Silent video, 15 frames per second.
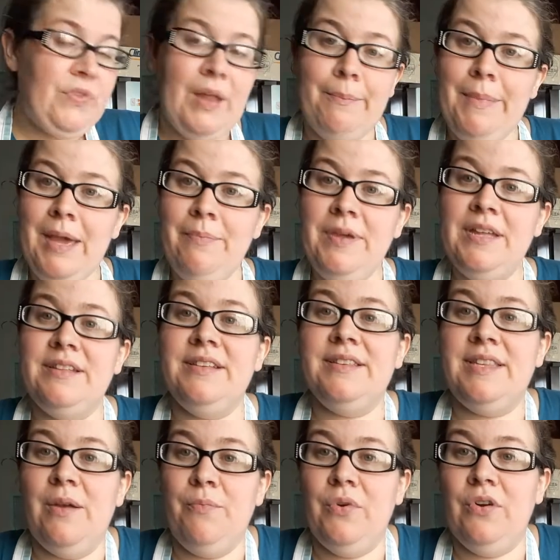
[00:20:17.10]
maybe in
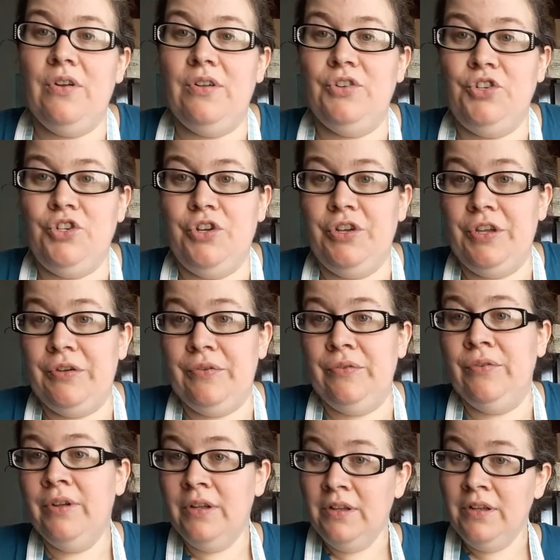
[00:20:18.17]
December I'll show you
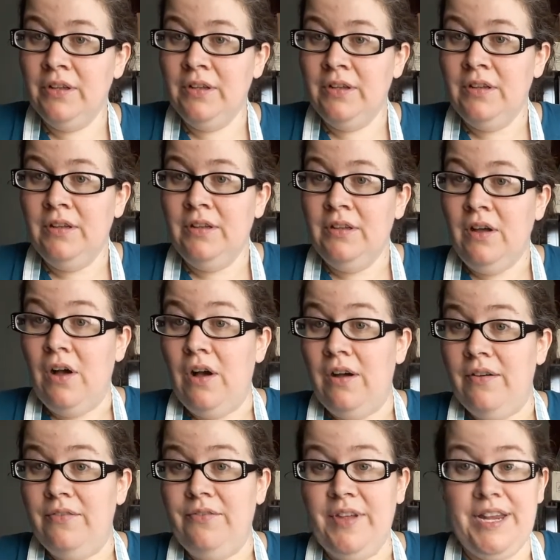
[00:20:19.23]

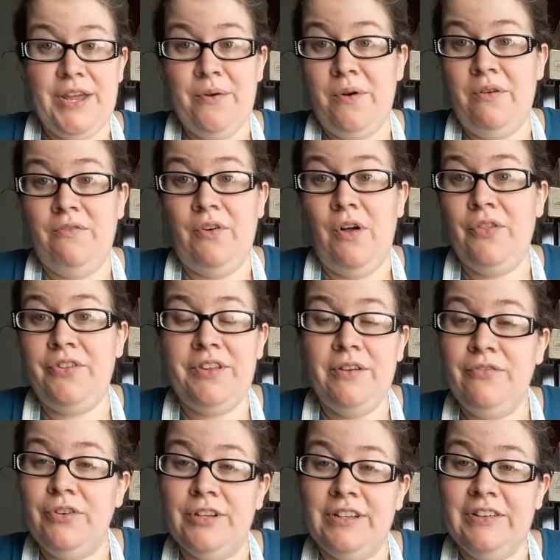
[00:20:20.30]
a video of all the
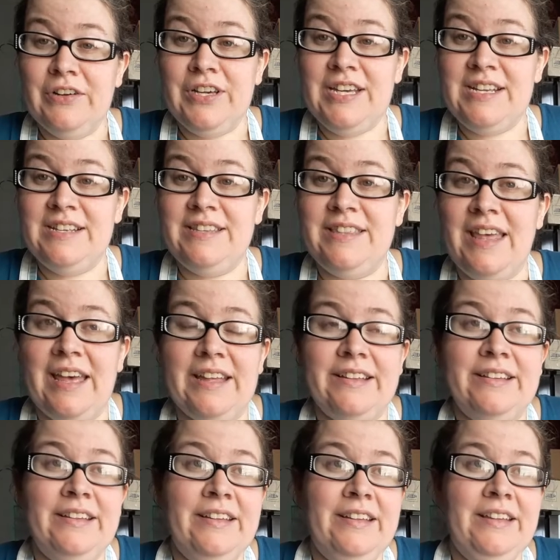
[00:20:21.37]
different cookies that
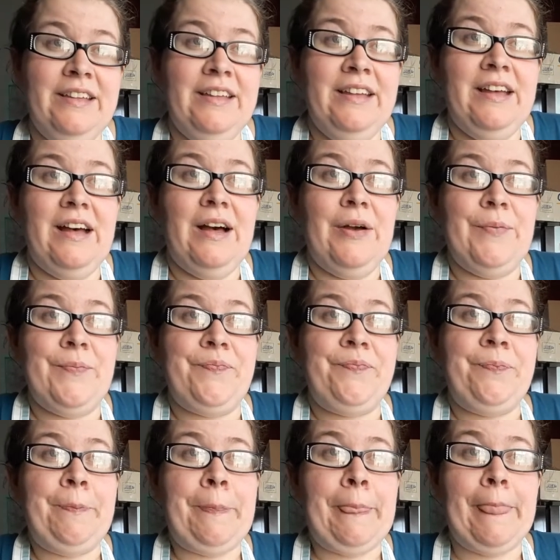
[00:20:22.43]

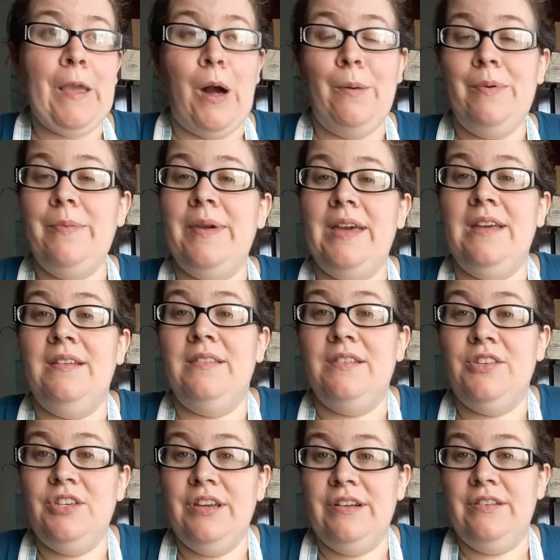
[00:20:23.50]
I'll be making
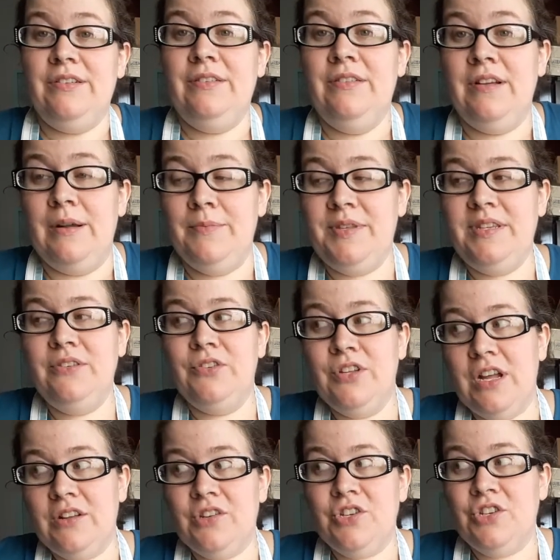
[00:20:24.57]
this year. I'm still
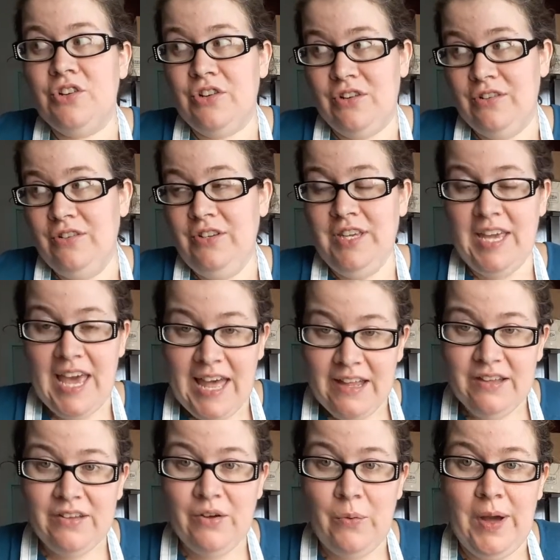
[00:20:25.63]
not sure
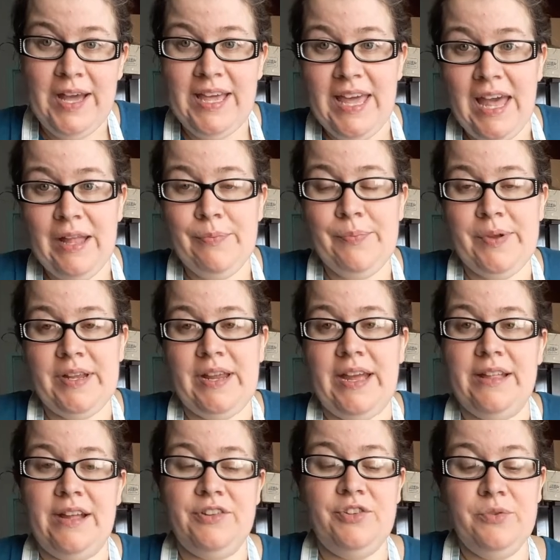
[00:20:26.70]
yet, quite yet, but
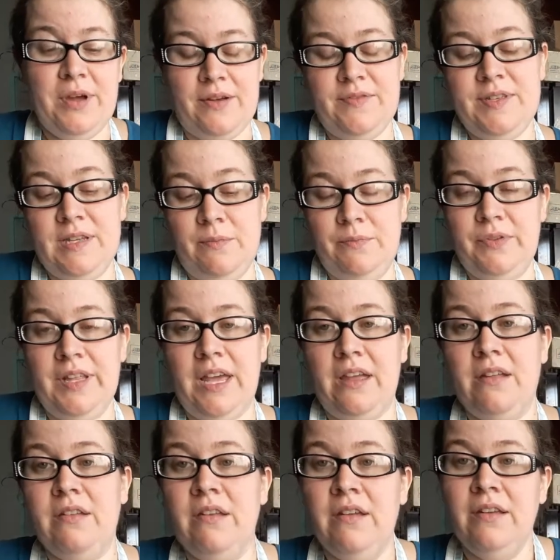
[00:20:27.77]
I do have some
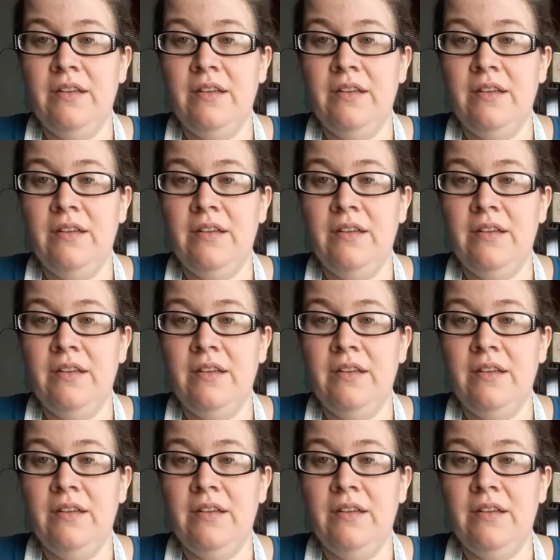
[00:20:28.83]
planned.